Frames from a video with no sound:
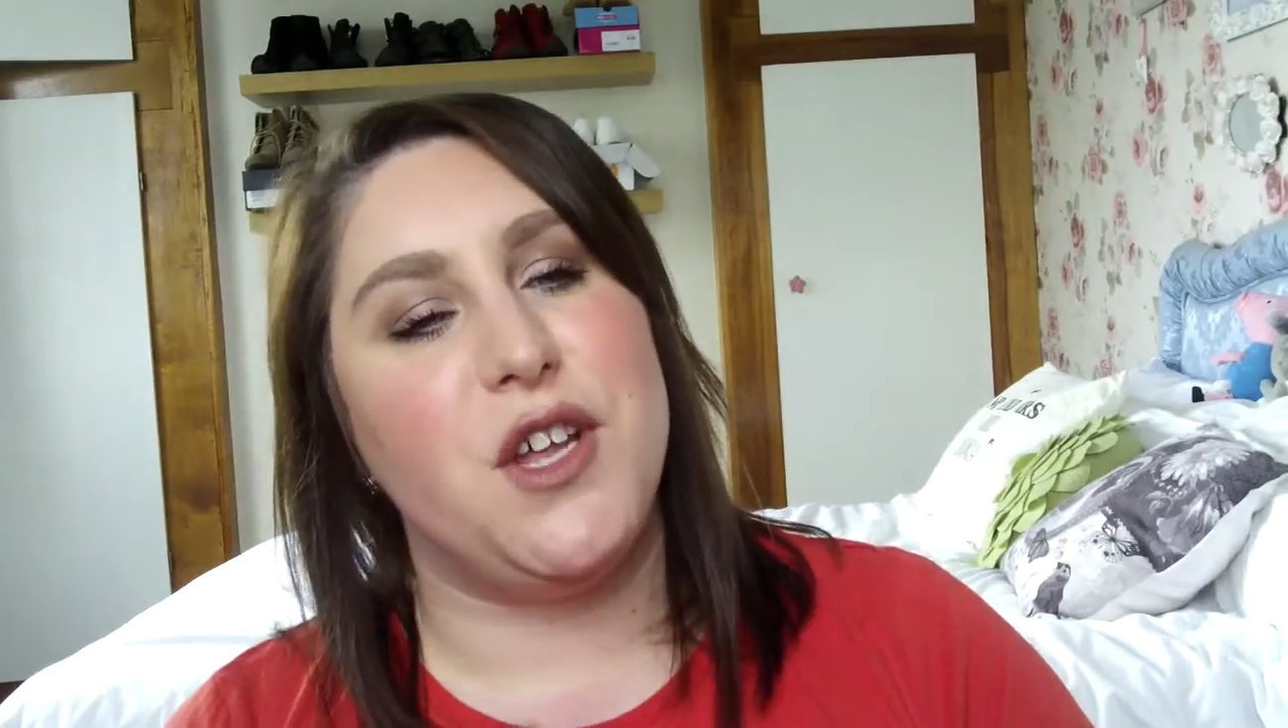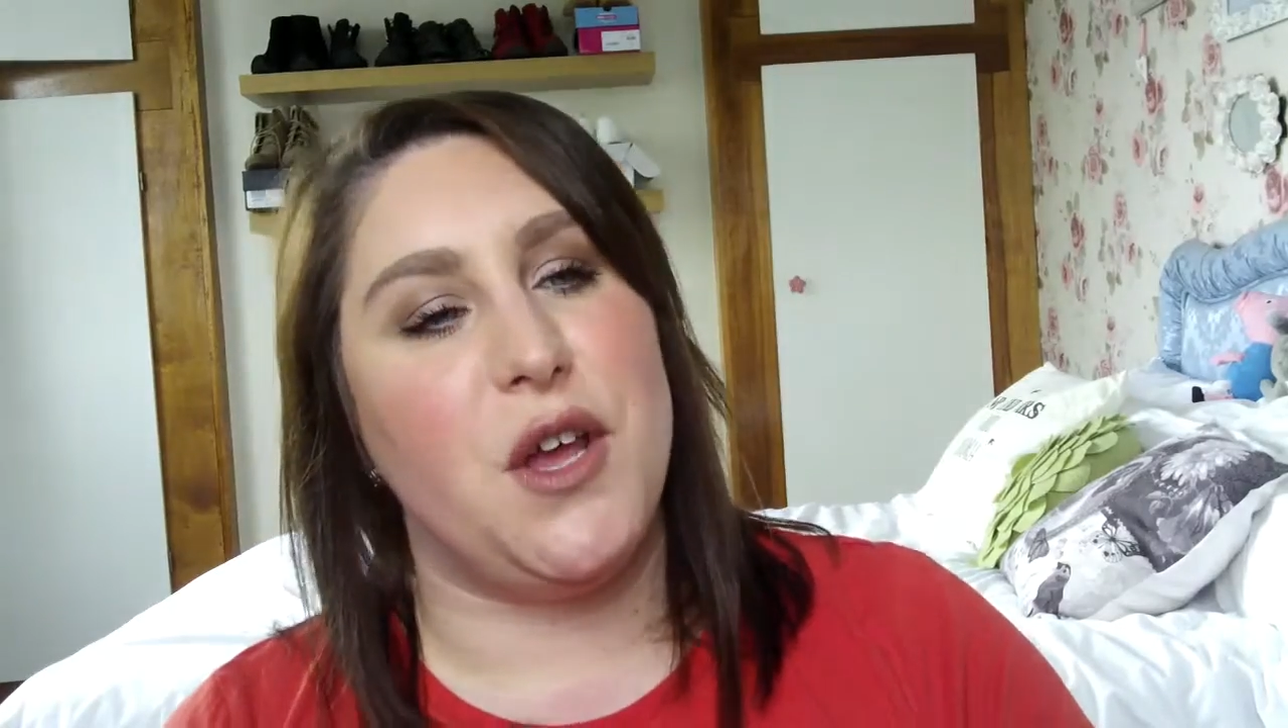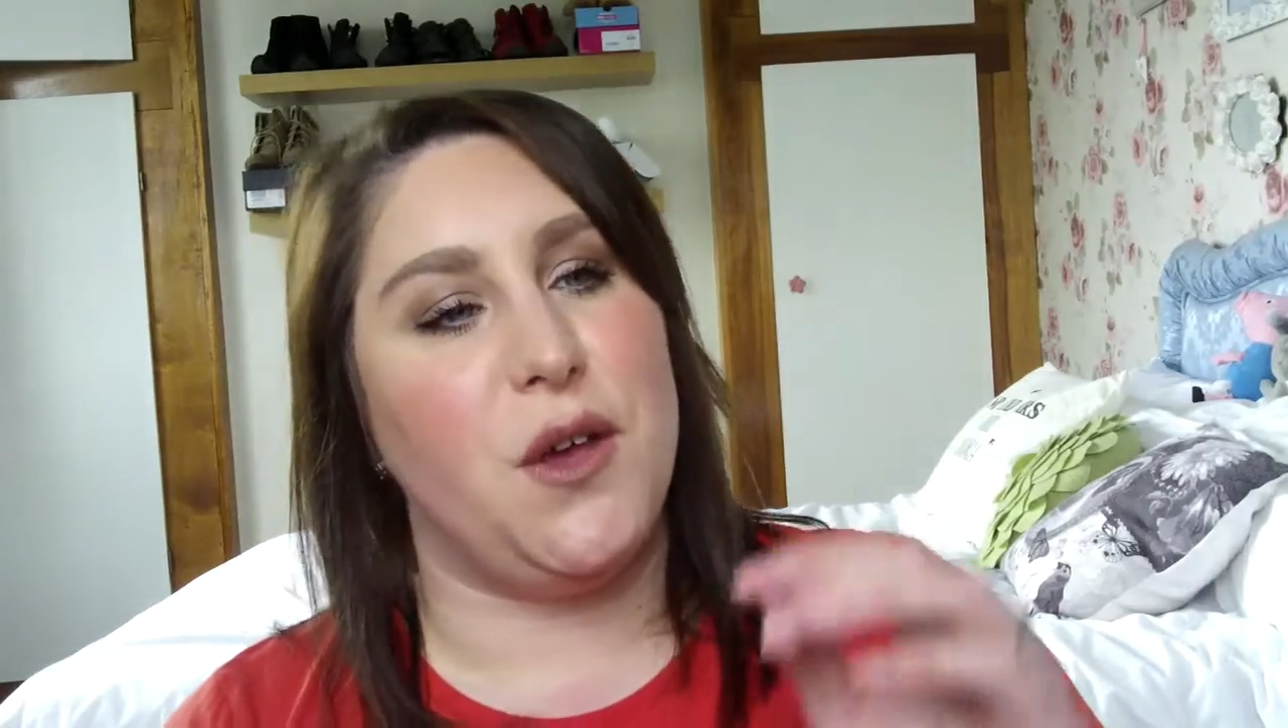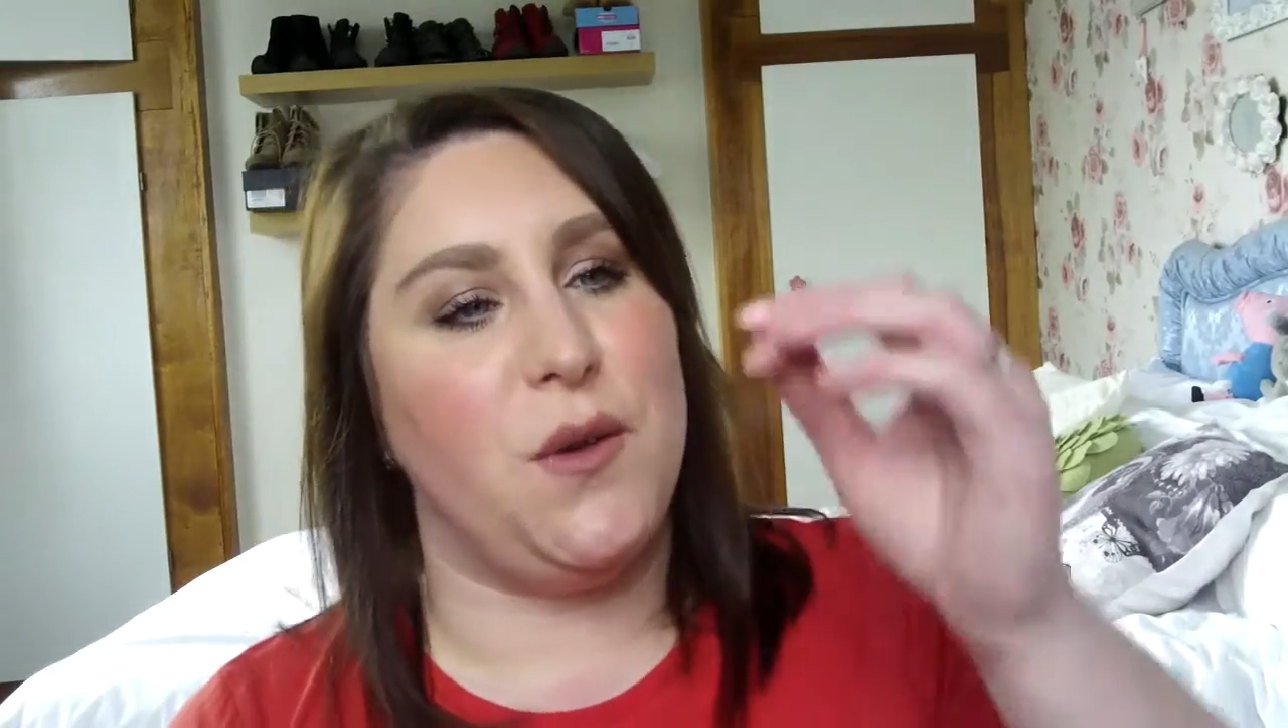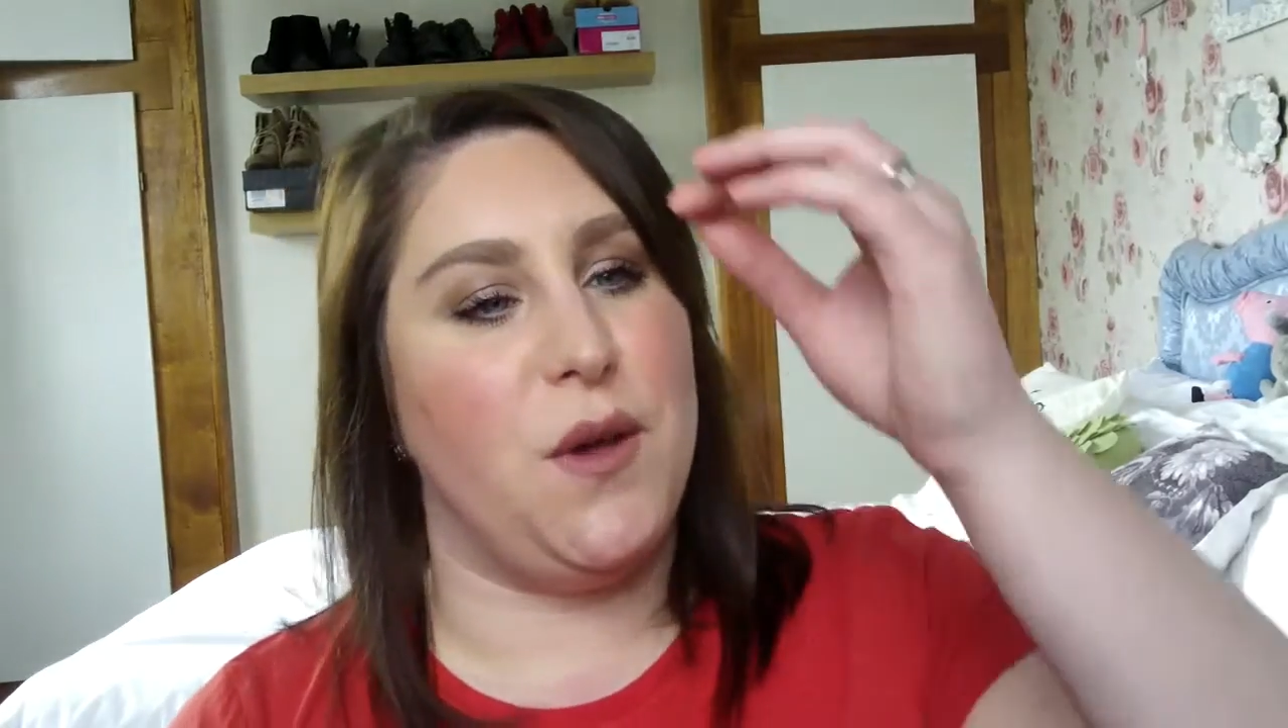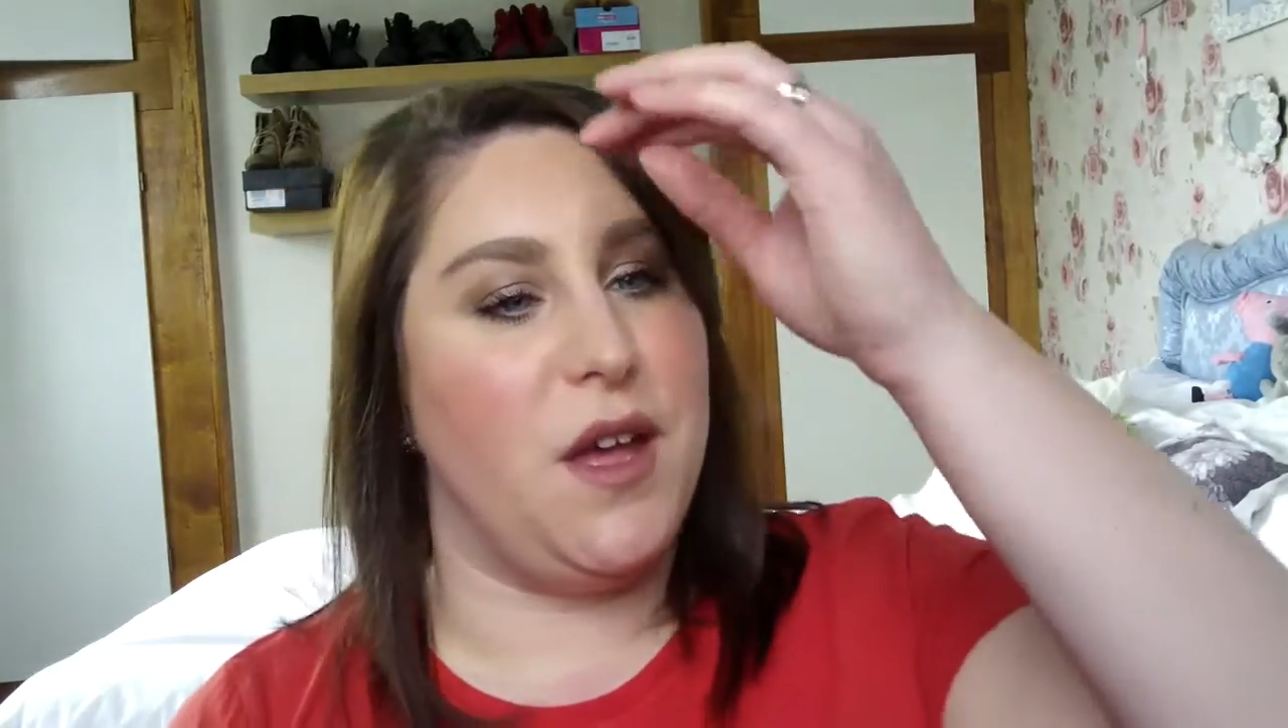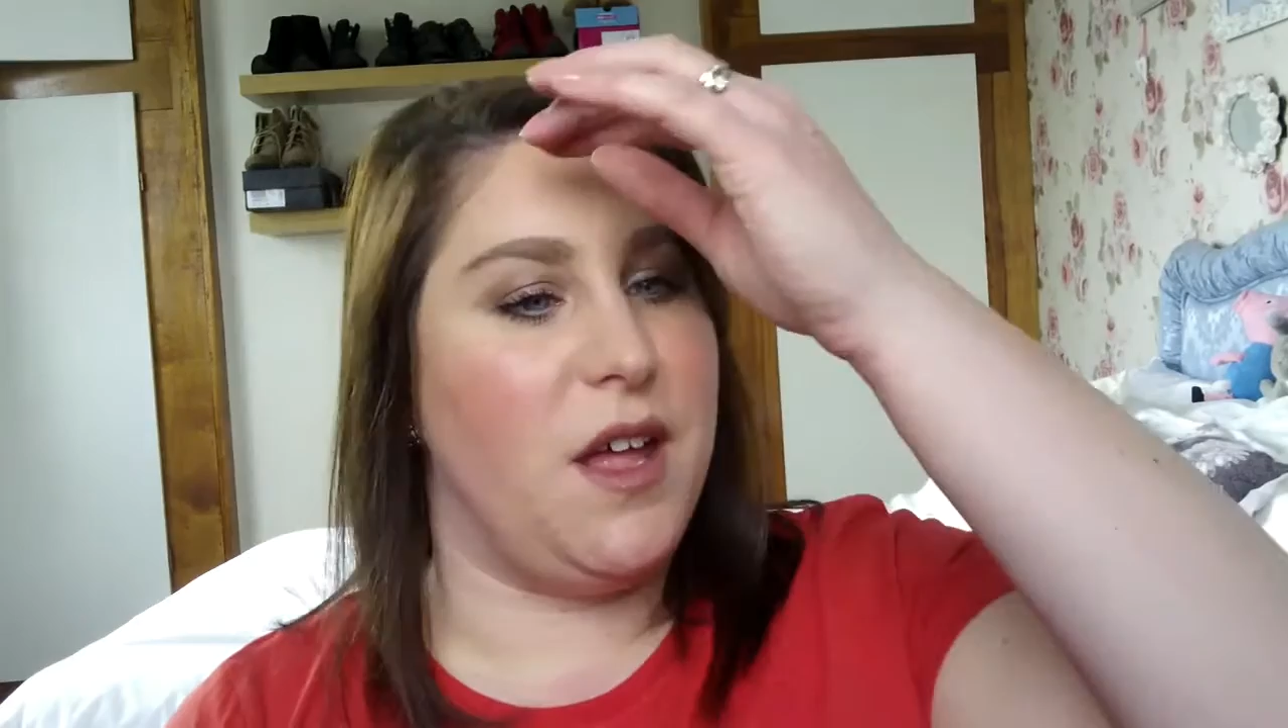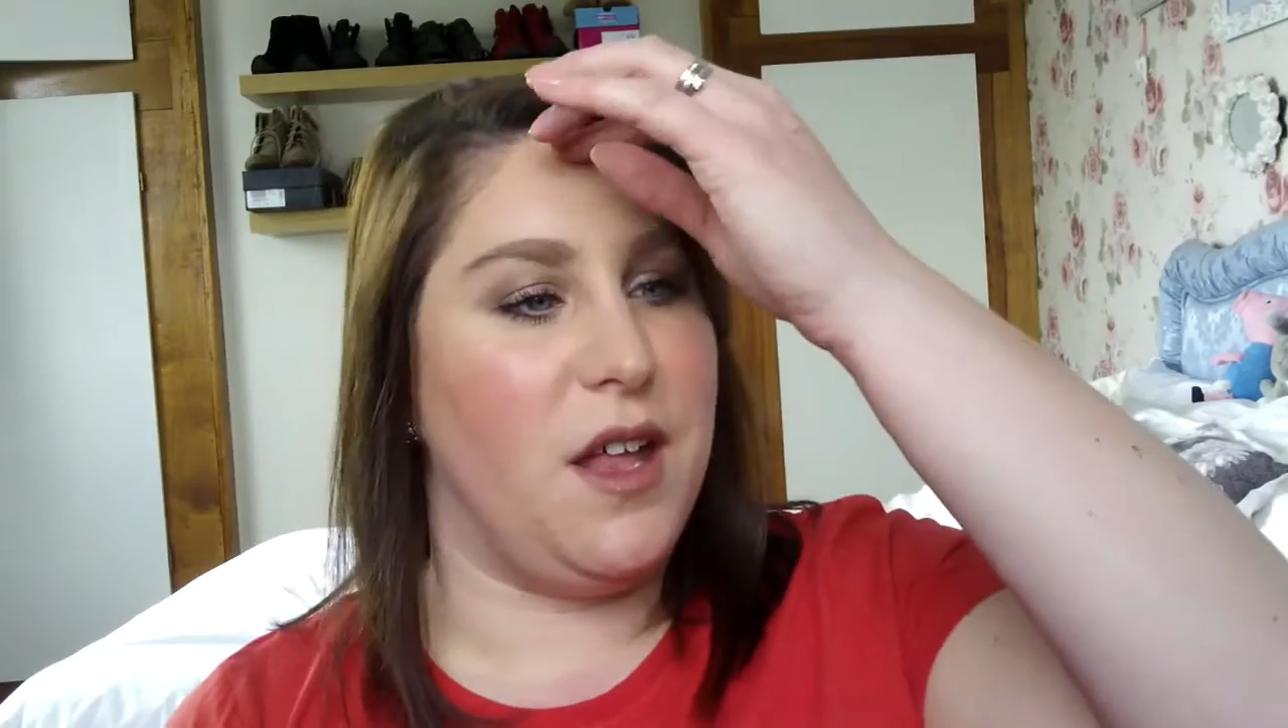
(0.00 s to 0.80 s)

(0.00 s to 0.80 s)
to